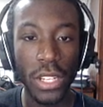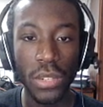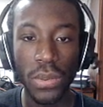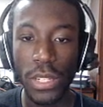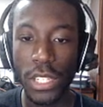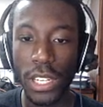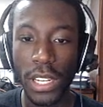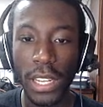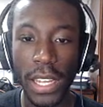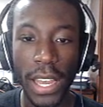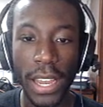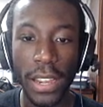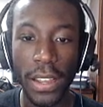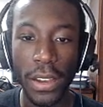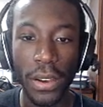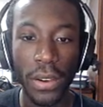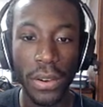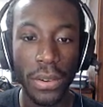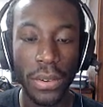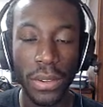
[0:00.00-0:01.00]
switch into
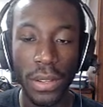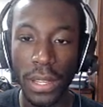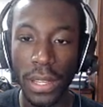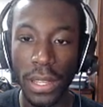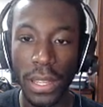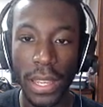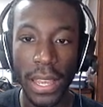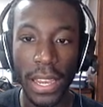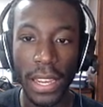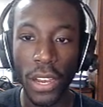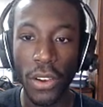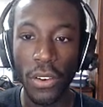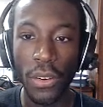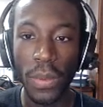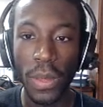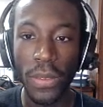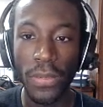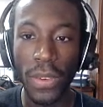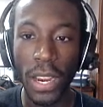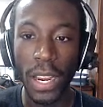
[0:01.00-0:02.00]
Gecko. Gecko
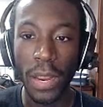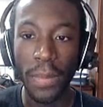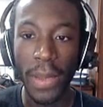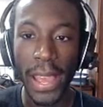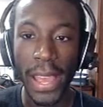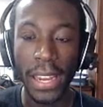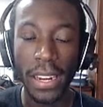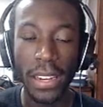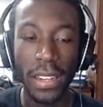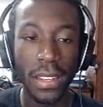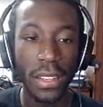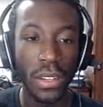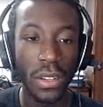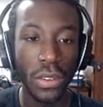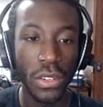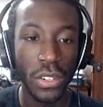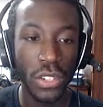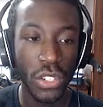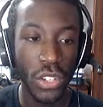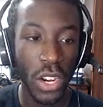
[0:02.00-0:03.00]
would be very bad.
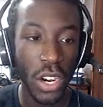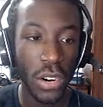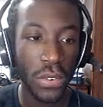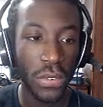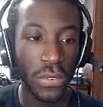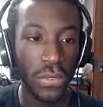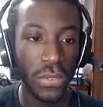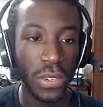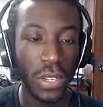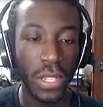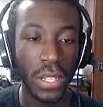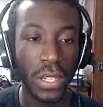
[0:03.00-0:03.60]
Surf.